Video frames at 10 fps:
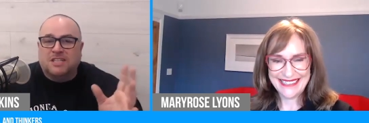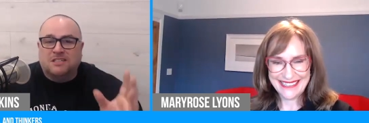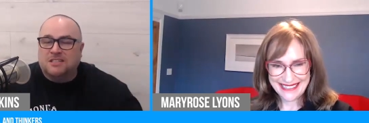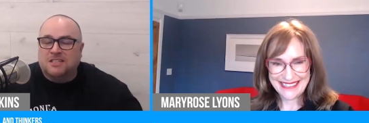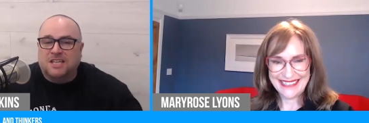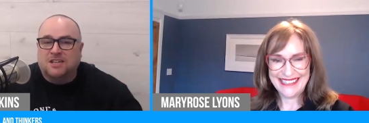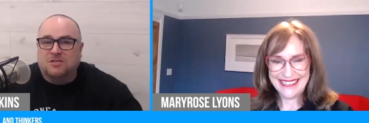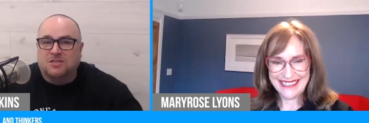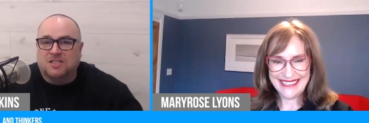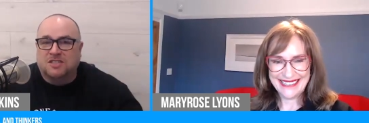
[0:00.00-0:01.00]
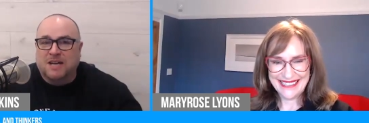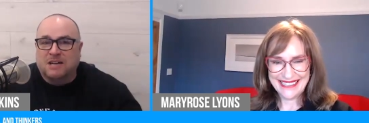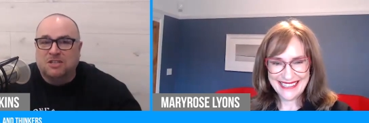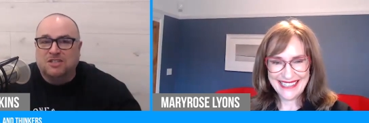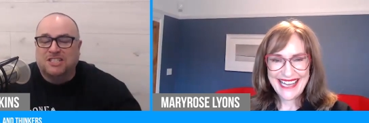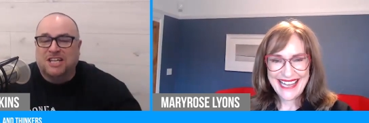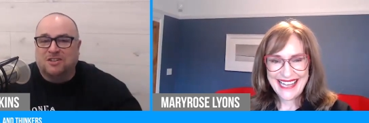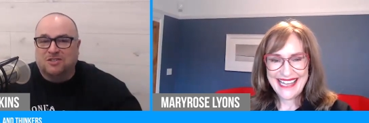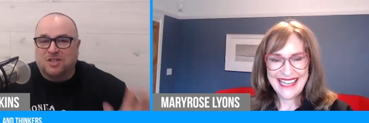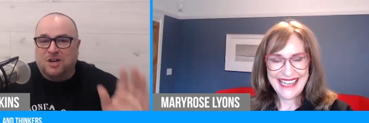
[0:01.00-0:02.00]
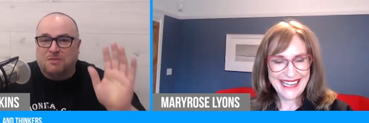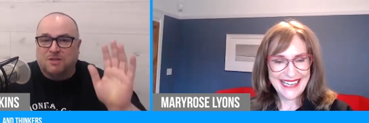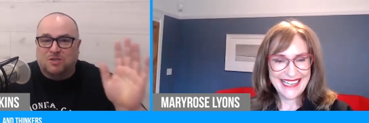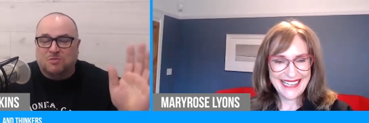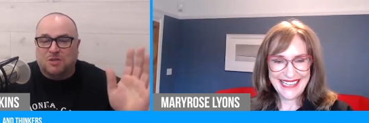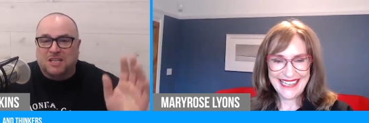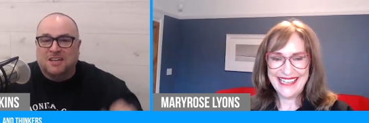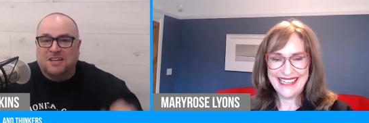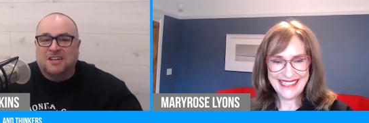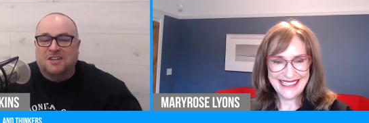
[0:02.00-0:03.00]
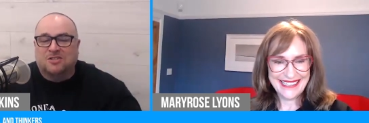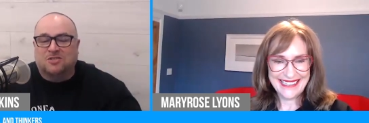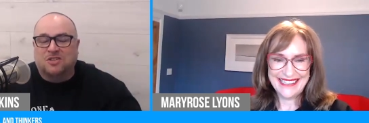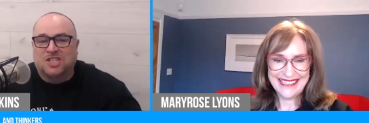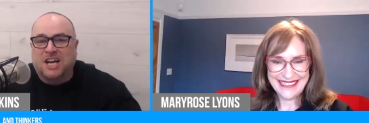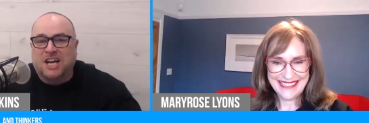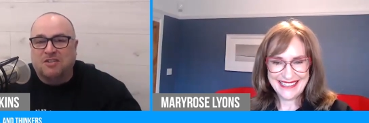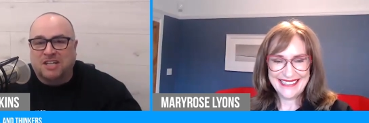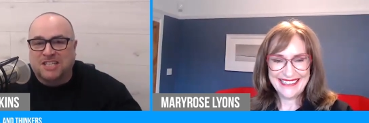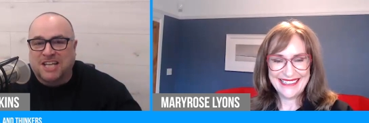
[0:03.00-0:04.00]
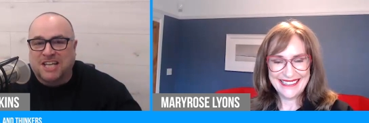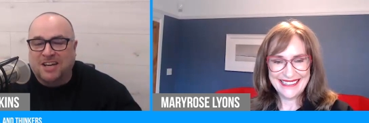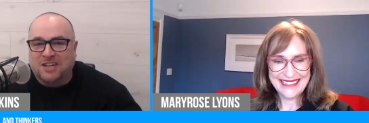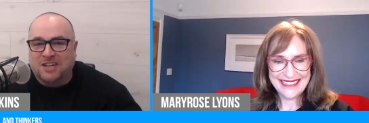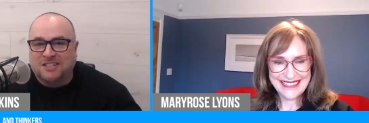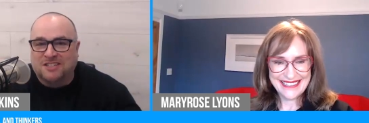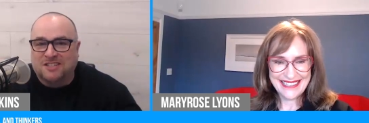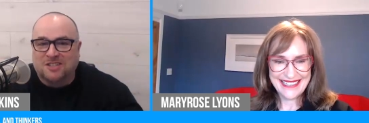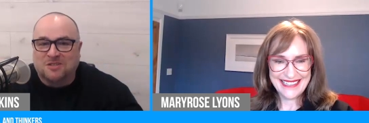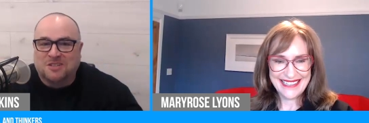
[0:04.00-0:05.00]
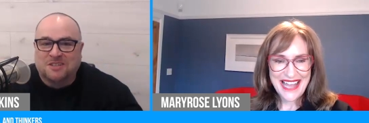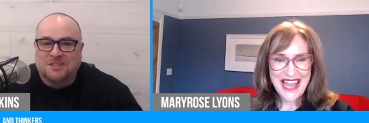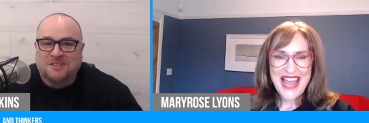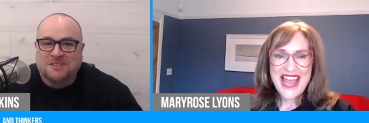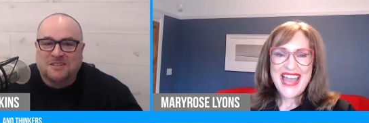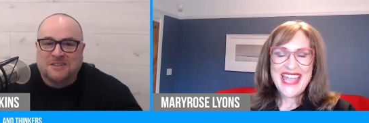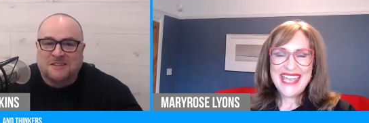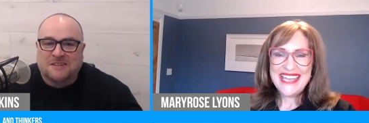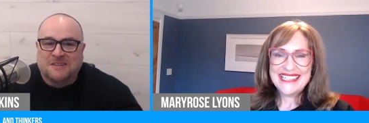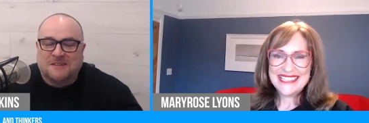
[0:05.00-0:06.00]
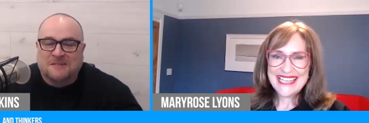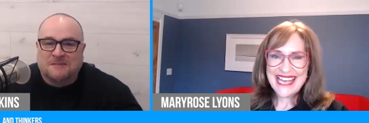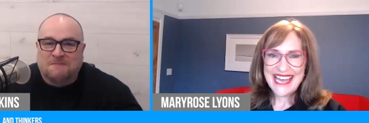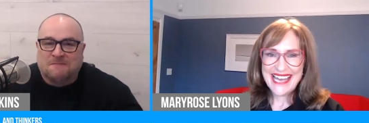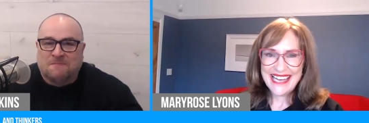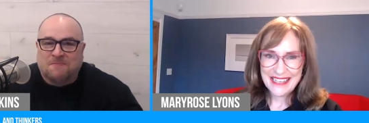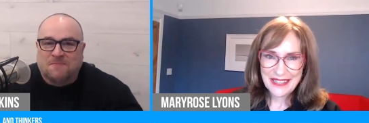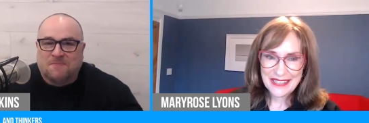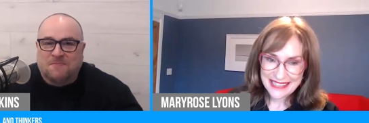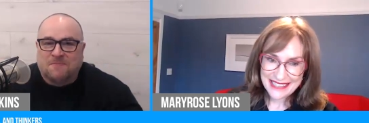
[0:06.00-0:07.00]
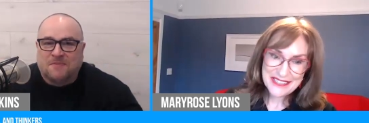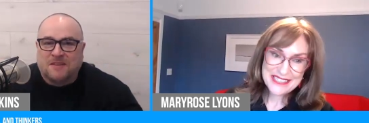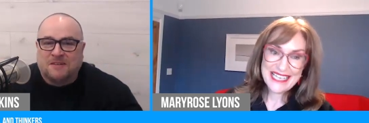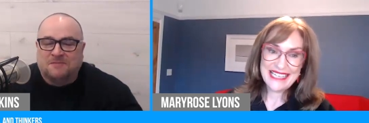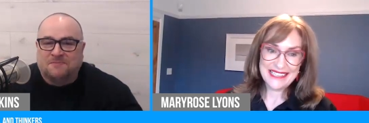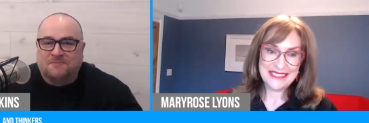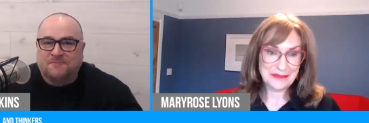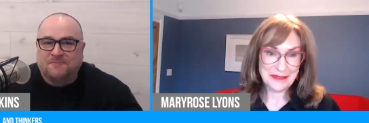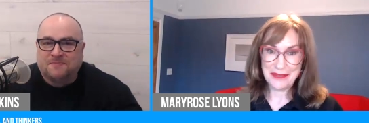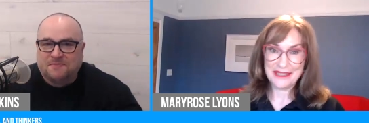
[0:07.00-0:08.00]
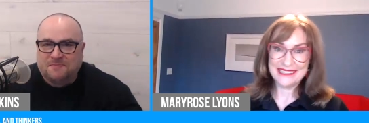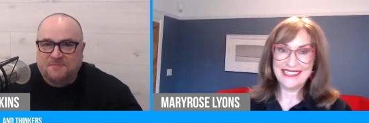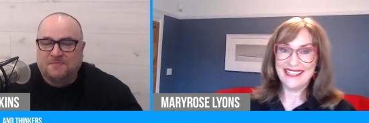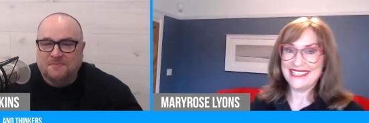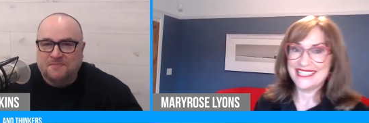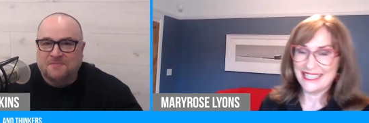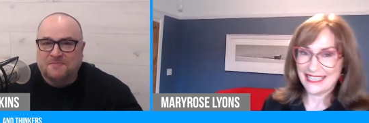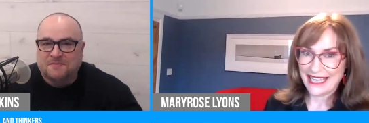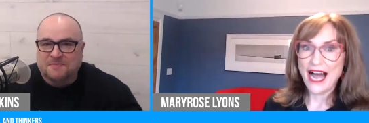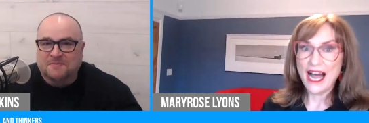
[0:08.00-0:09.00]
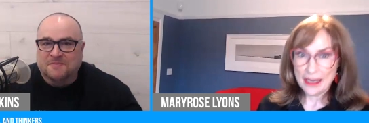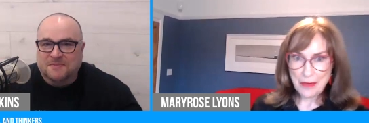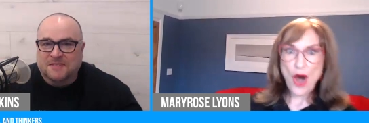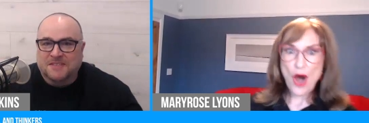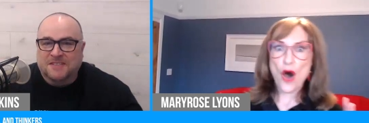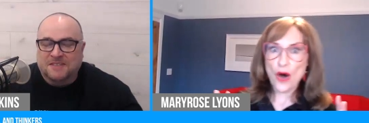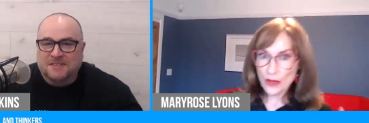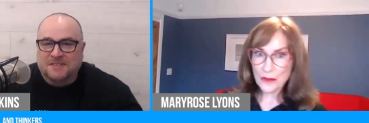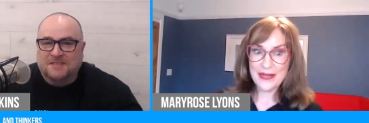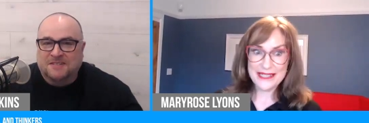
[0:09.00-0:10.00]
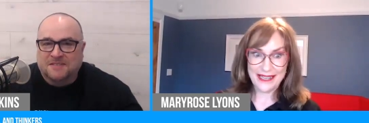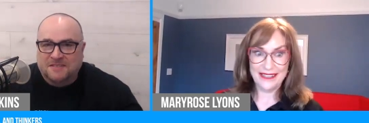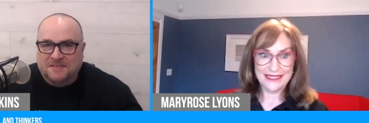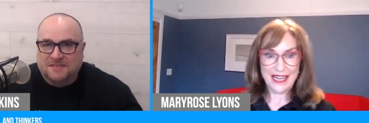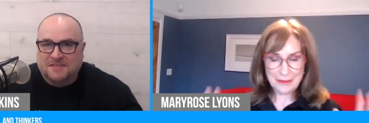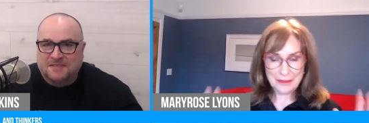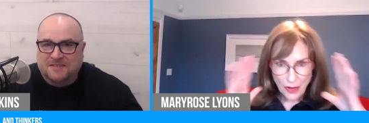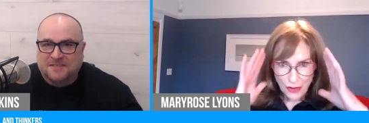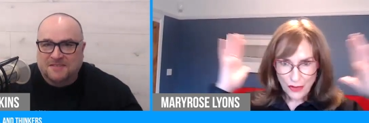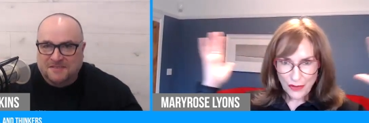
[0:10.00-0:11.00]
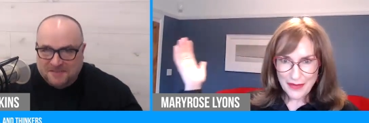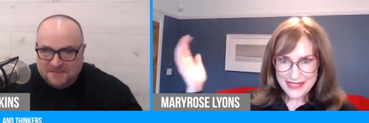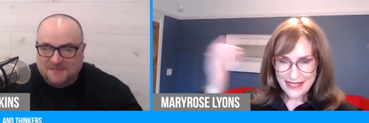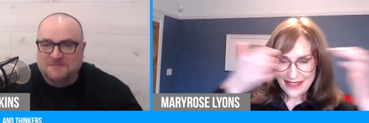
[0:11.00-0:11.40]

Speaker 1: into the ecosystem? How do you stay on top as somebody sort of chairing this A I Institute?
Speaker 2: It's, uh, can I just tell you something? I'm not going to lie to you. Like, I'm always on. I'm always